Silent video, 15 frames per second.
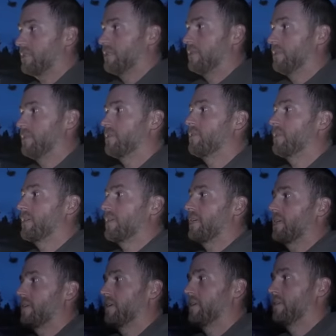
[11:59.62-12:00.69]
Yeah.
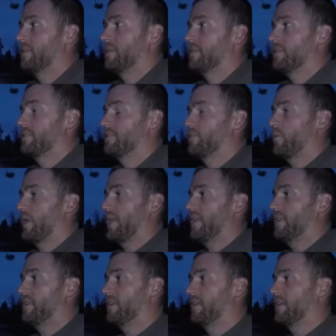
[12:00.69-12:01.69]
Really? Mm -hmm. Sweet.